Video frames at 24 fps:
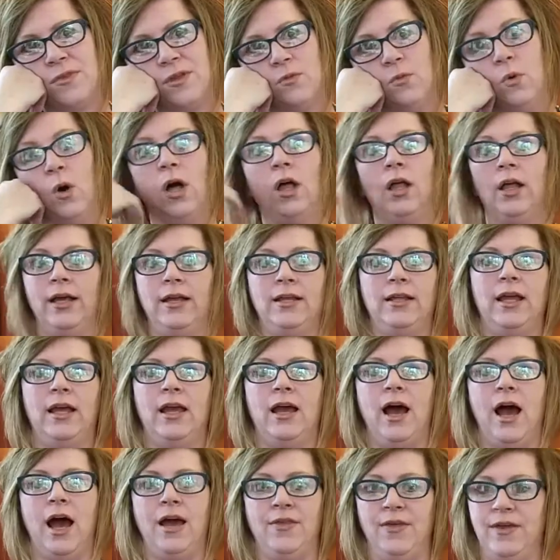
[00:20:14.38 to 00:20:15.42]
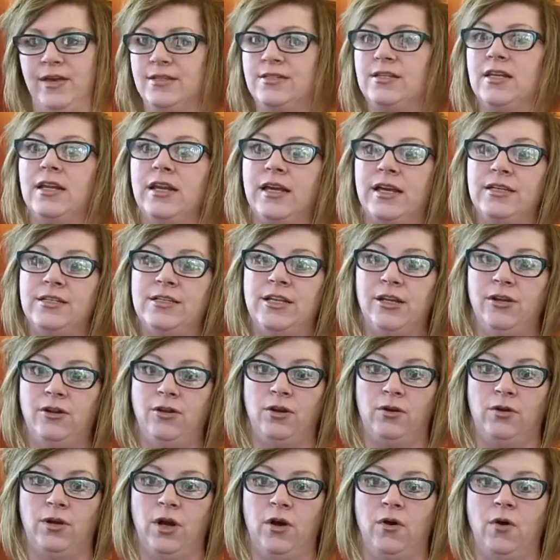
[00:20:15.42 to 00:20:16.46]
Well, I think it's going to continue
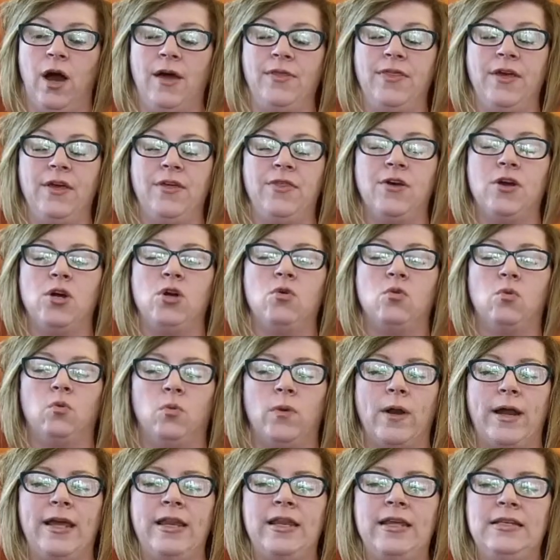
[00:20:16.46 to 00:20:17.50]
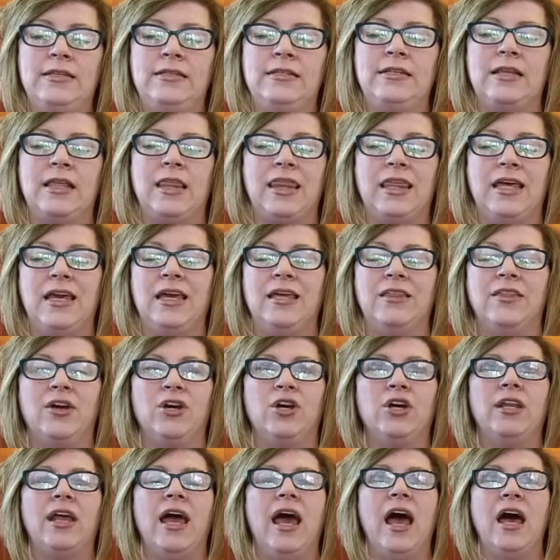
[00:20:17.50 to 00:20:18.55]
to grow. I think the greatest thing that
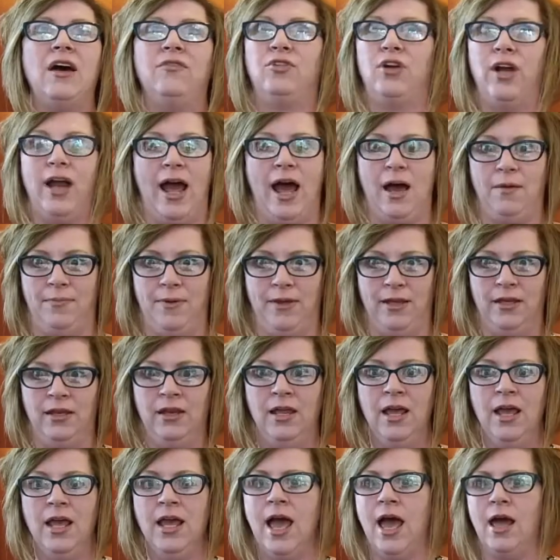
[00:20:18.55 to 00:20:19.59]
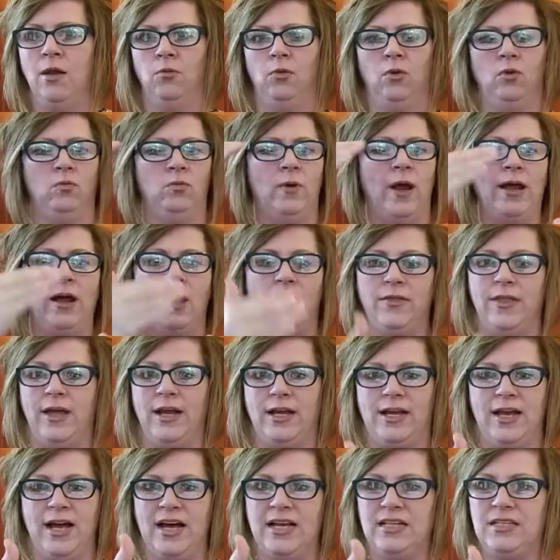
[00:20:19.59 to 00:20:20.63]
could ever happen, and we're right on
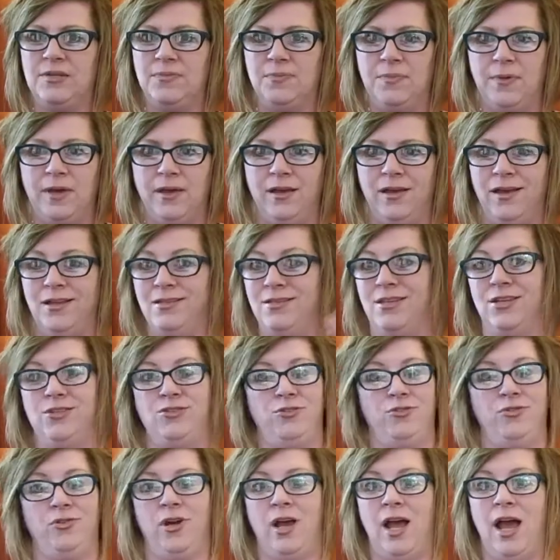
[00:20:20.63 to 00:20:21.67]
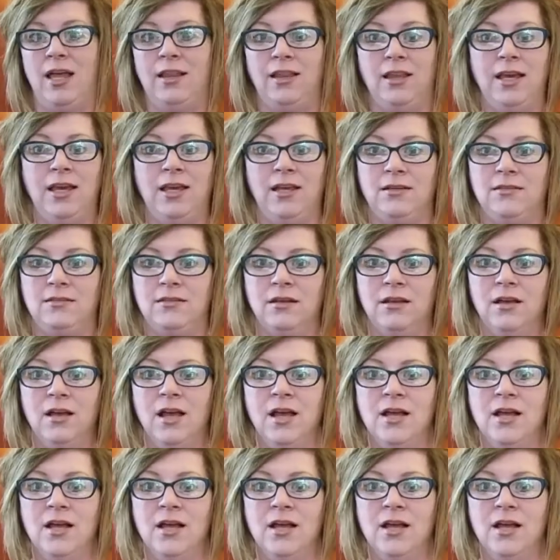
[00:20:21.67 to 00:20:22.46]
that cusp, is the junior high leagues.